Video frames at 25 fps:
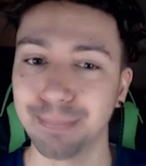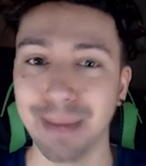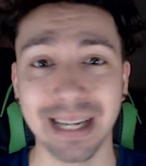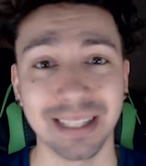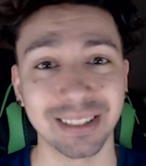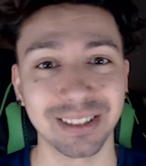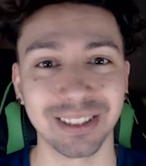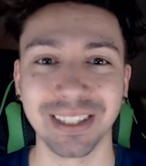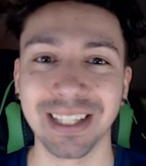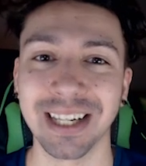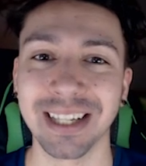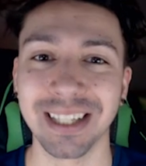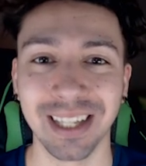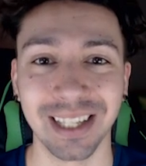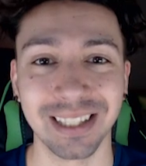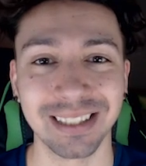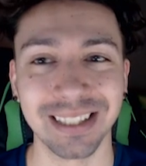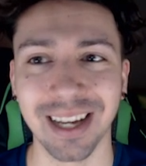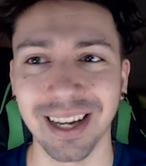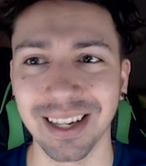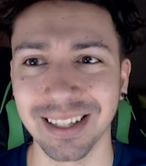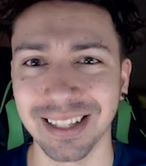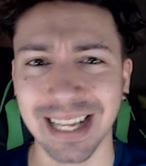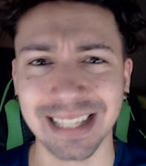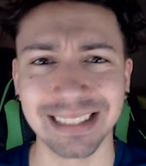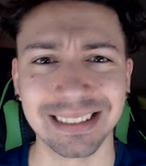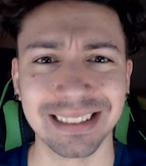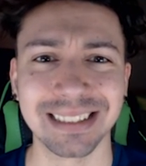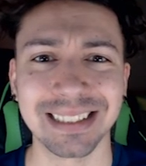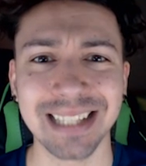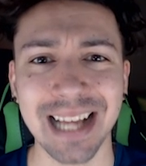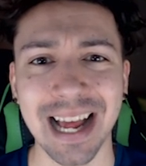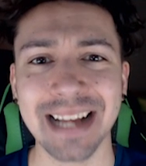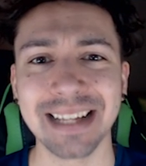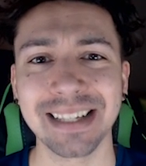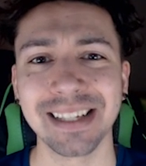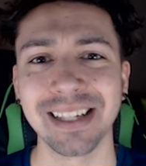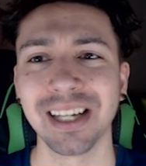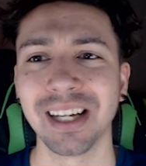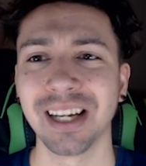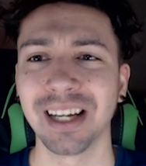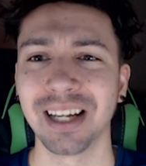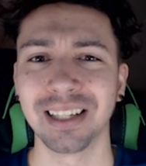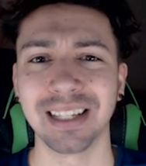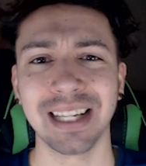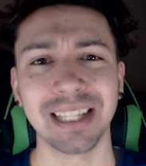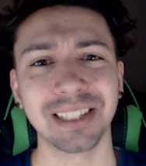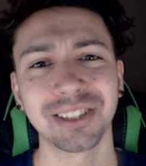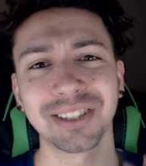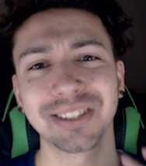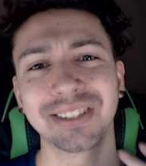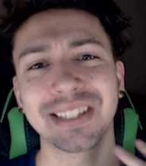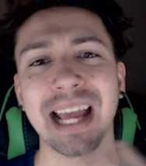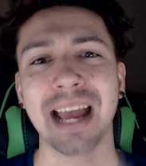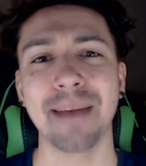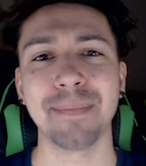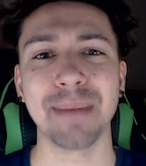Madison in at a later date. Let's just